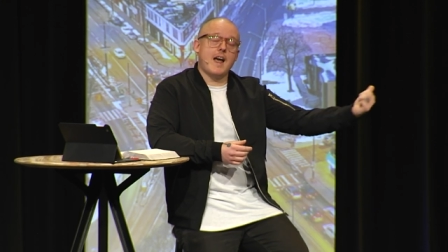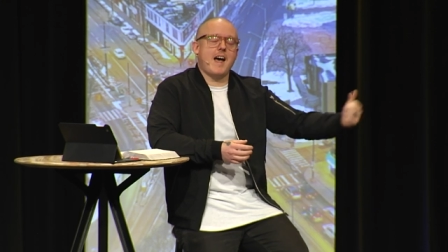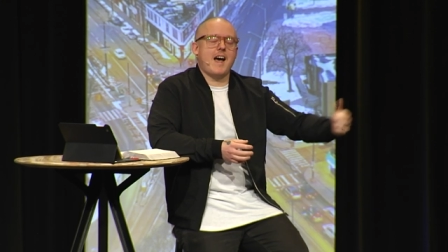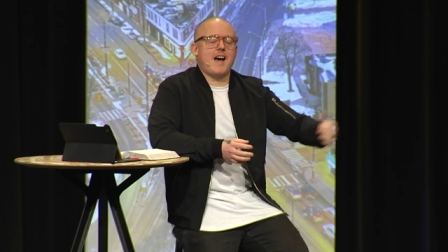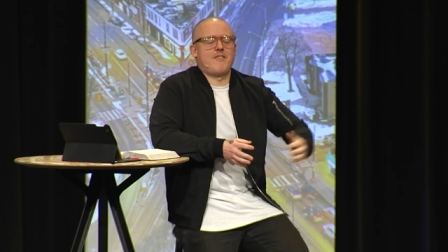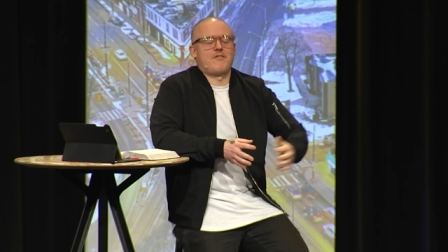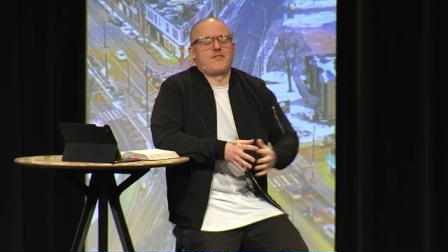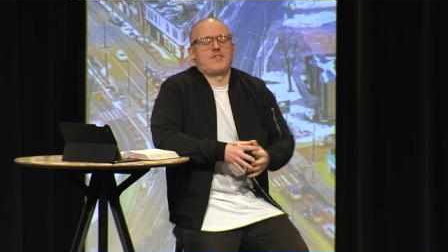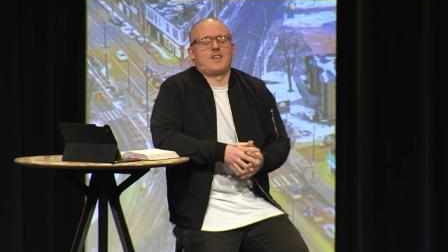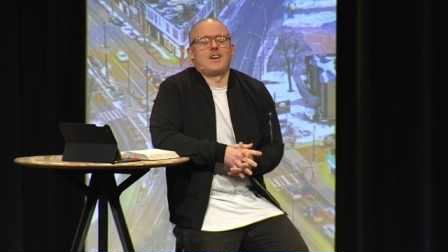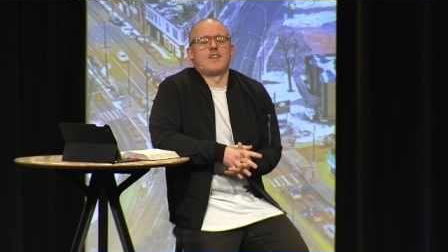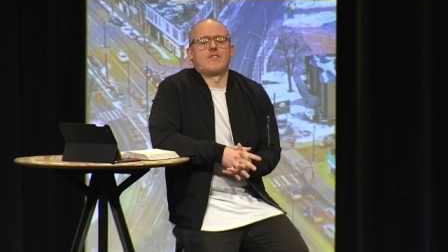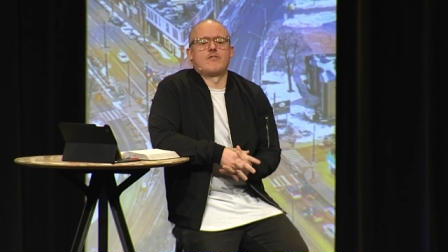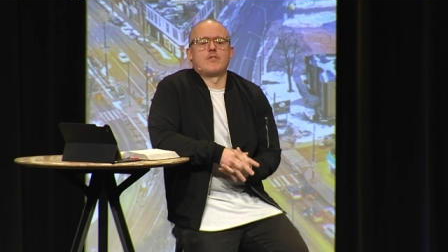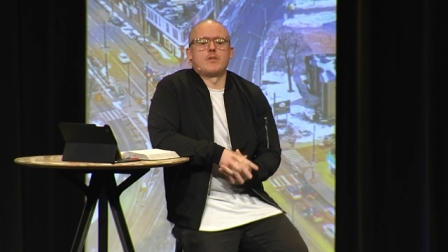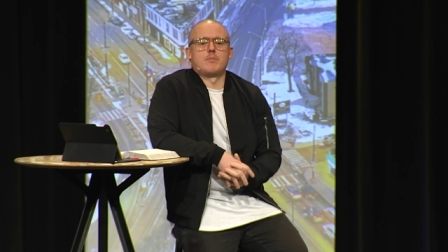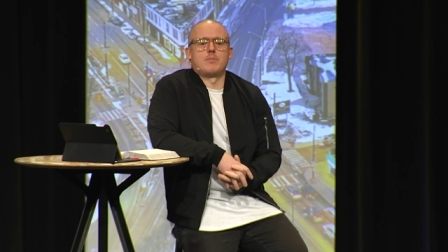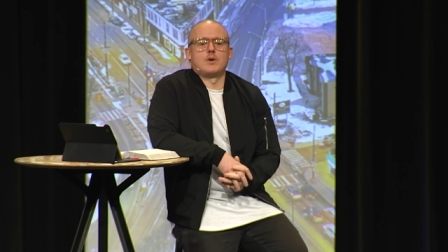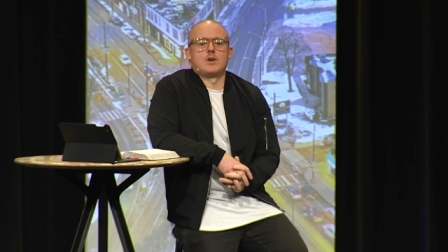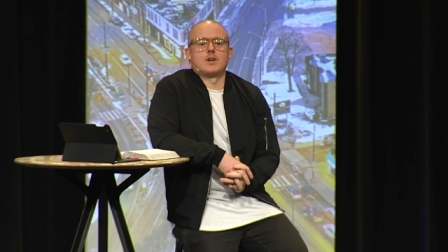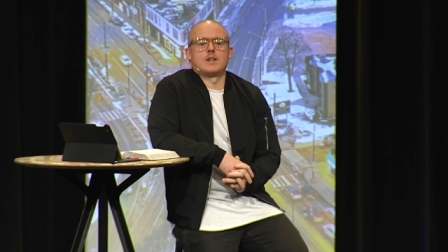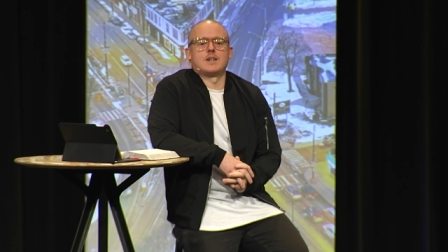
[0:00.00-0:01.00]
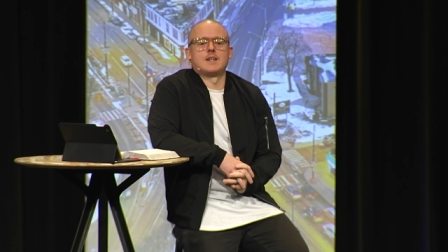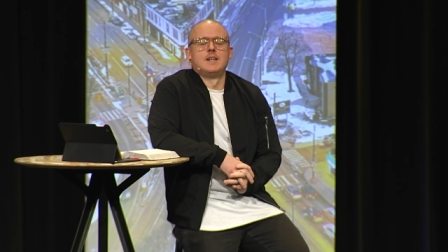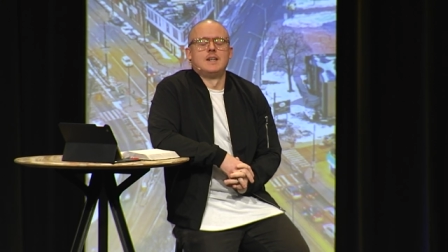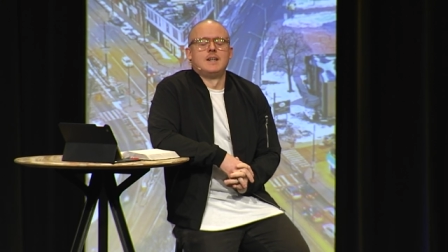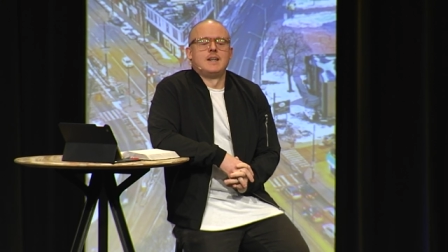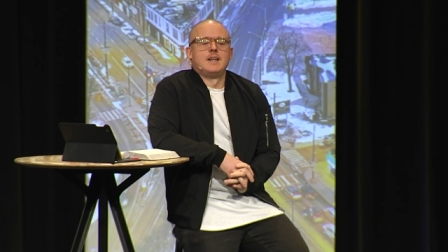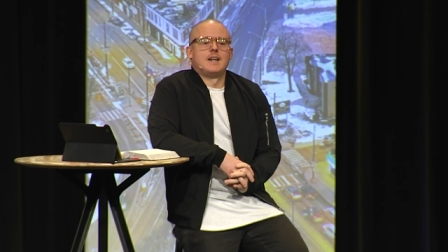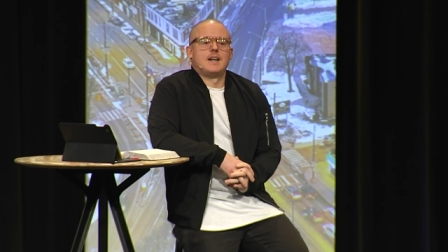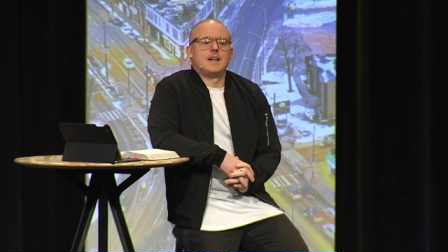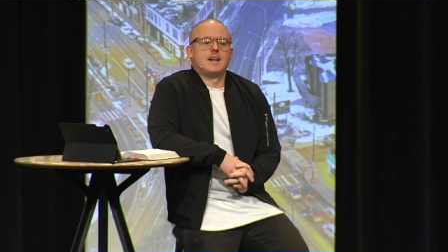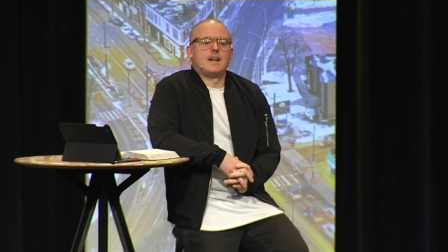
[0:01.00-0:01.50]
half of the book.
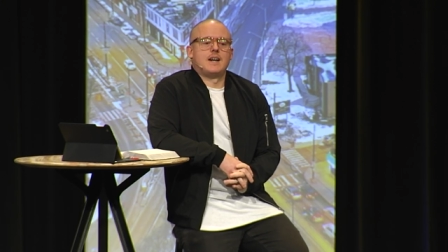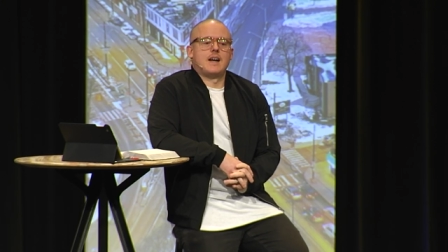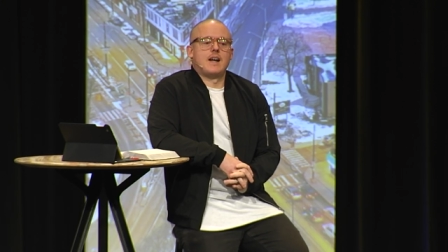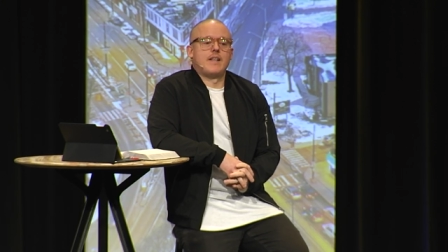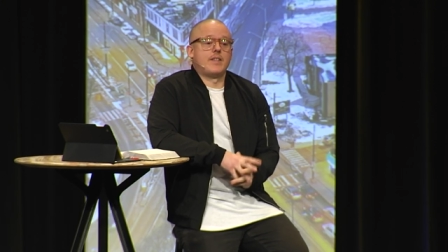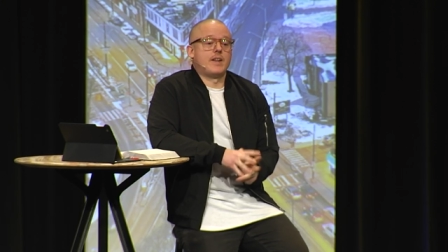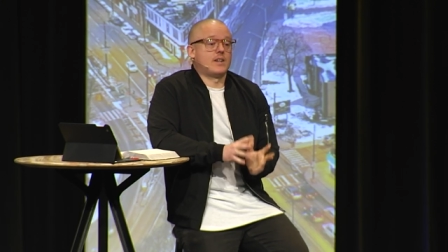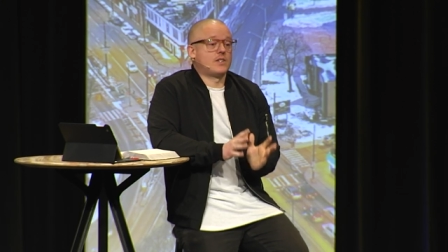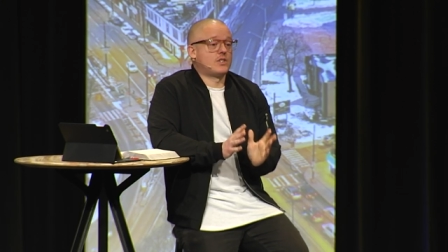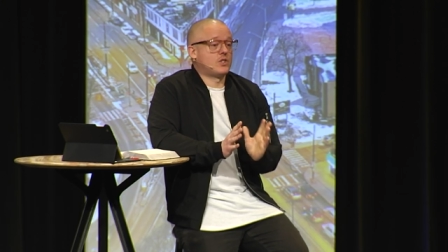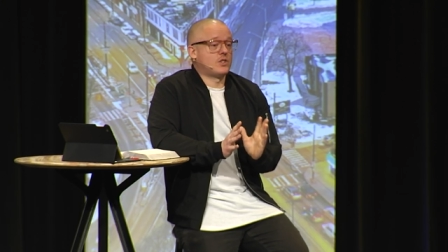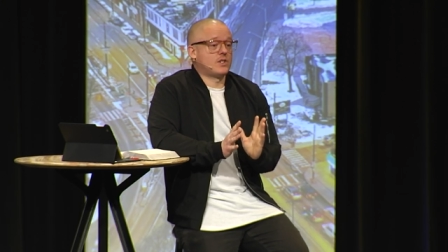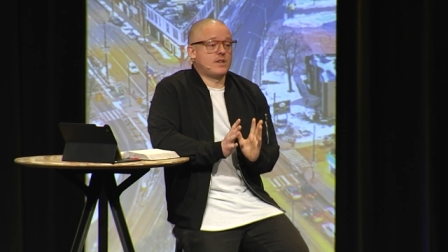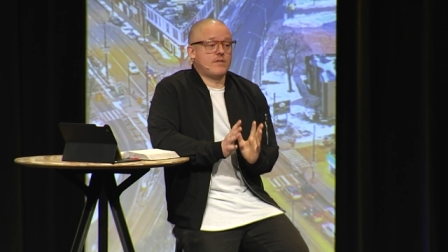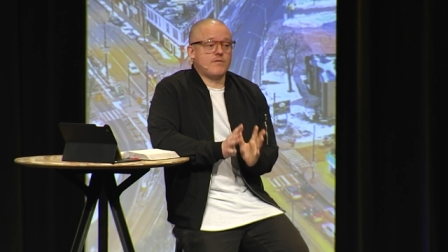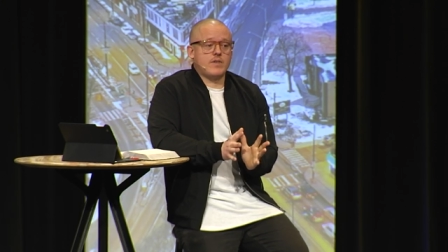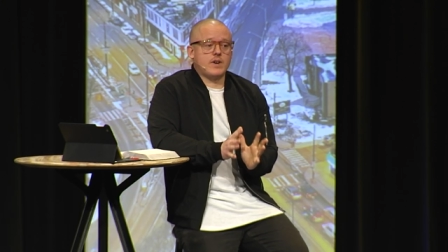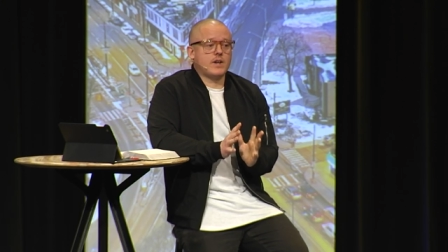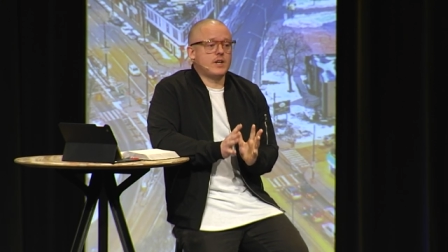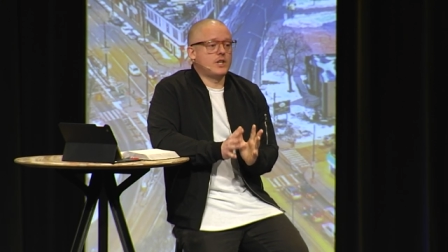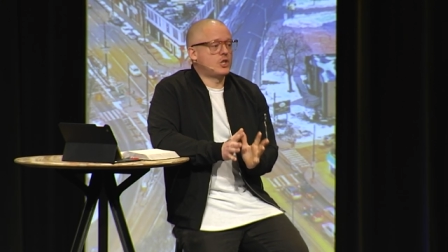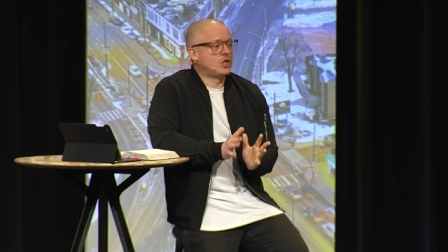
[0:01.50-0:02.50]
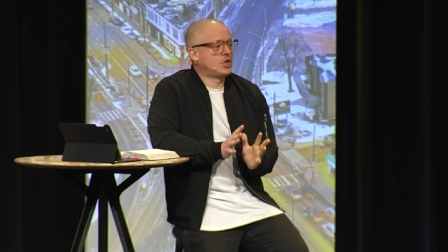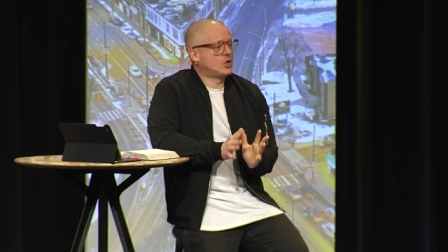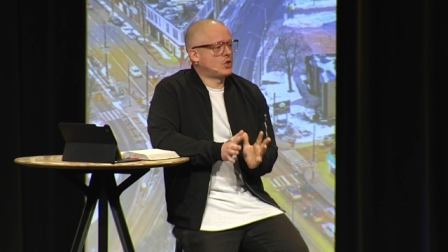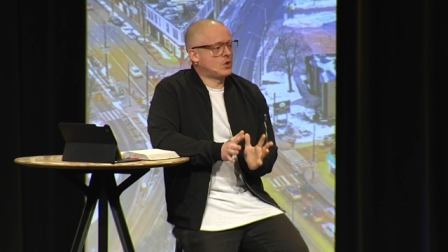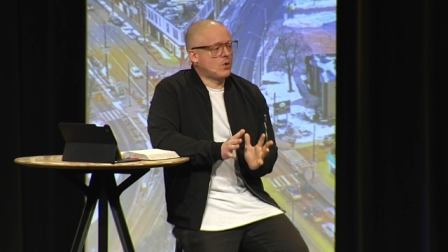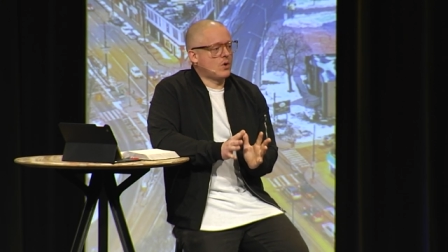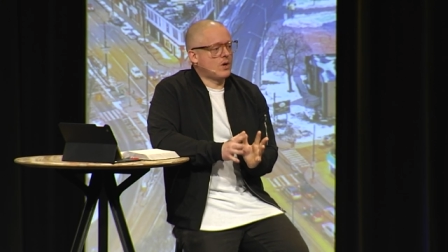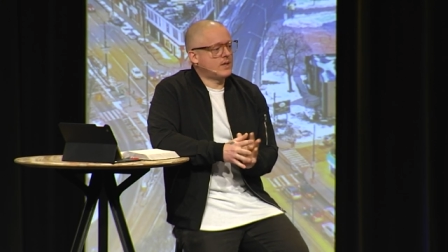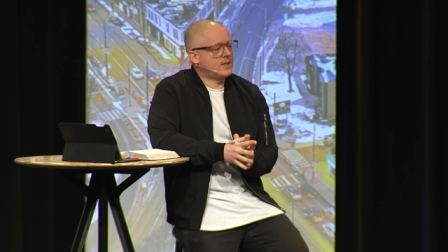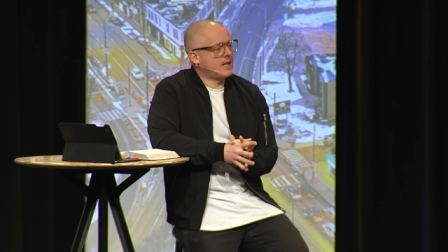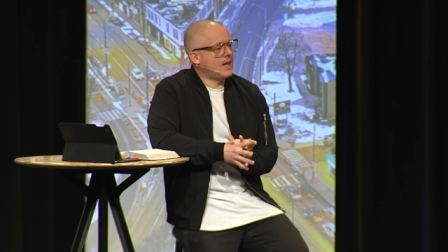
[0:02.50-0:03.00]
Uh, and then it's just a very
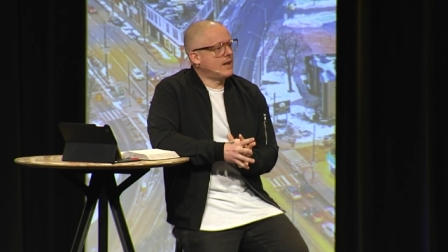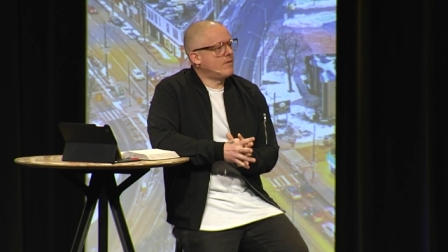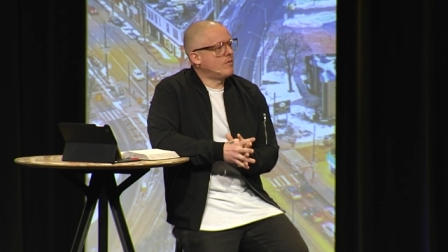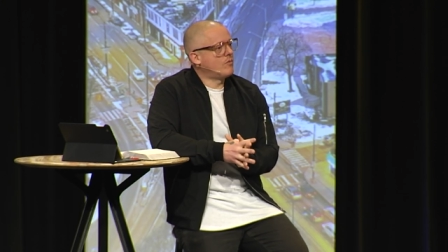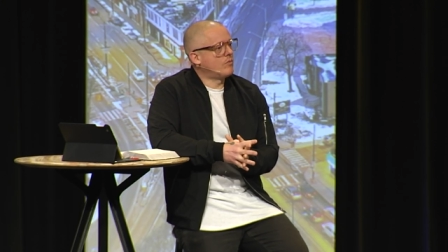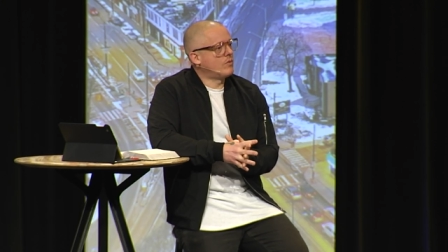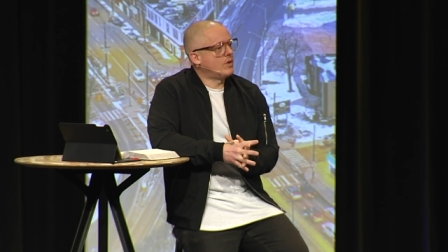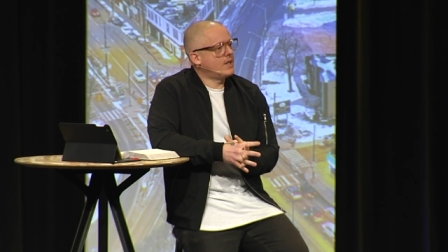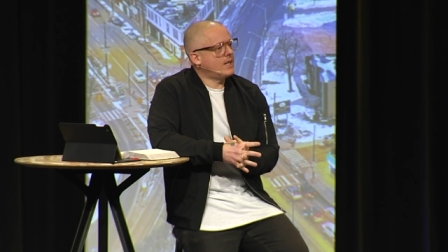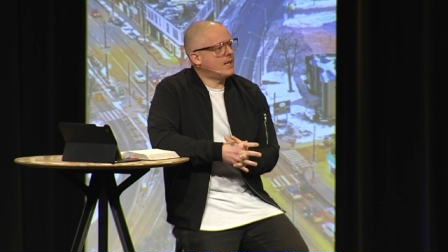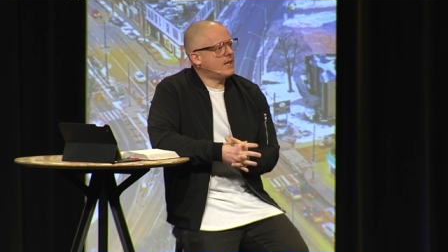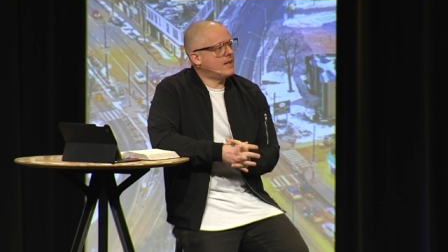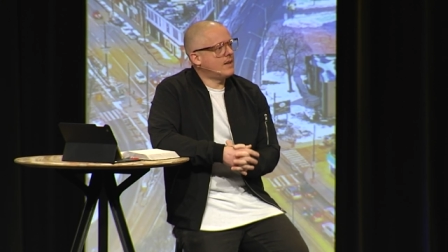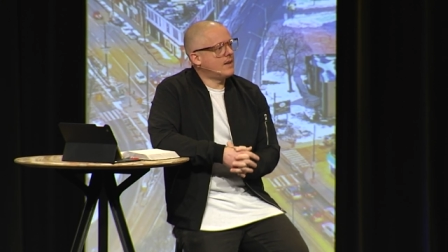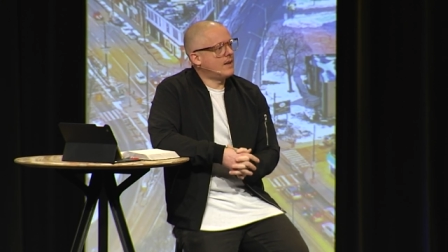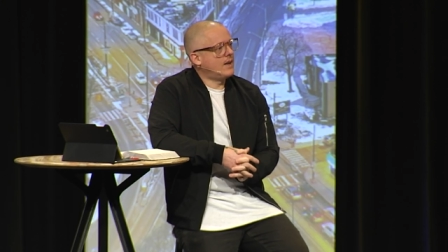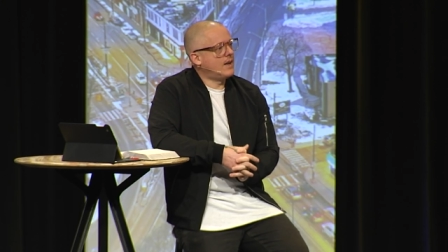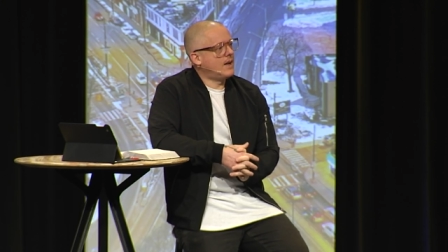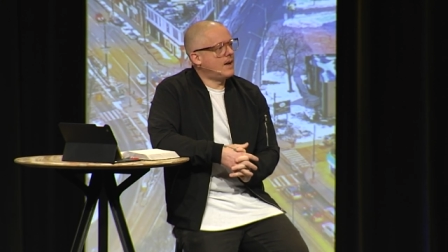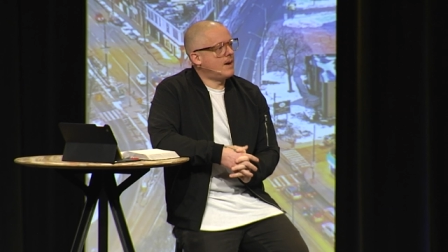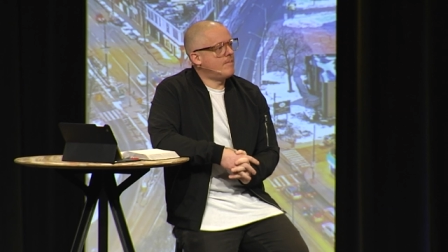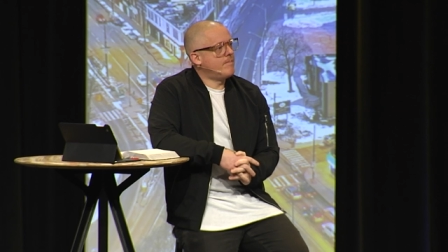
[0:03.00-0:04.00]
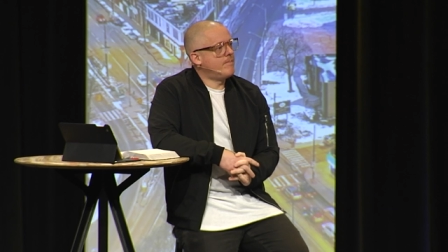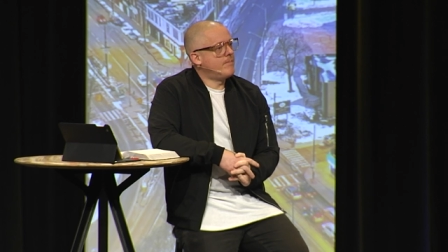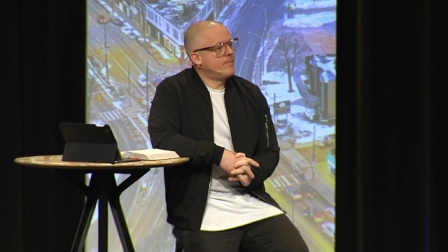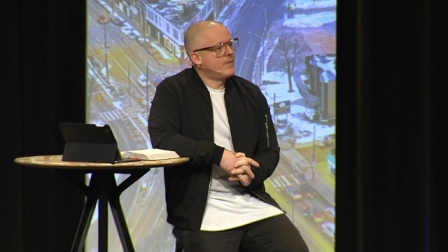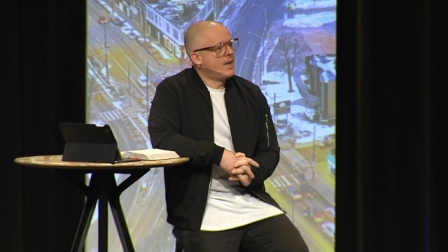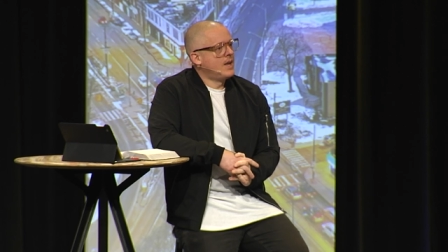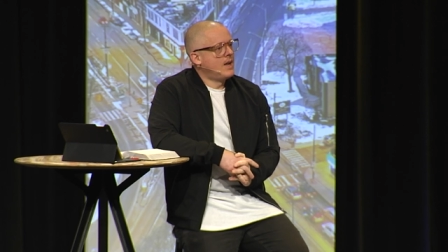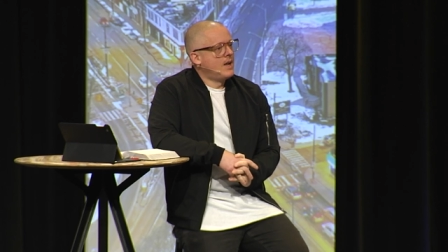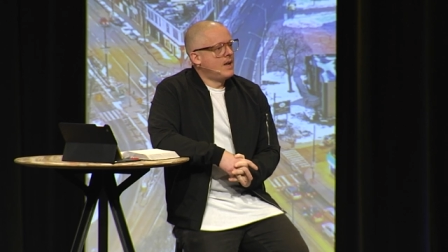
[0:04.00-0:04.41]
short and really um,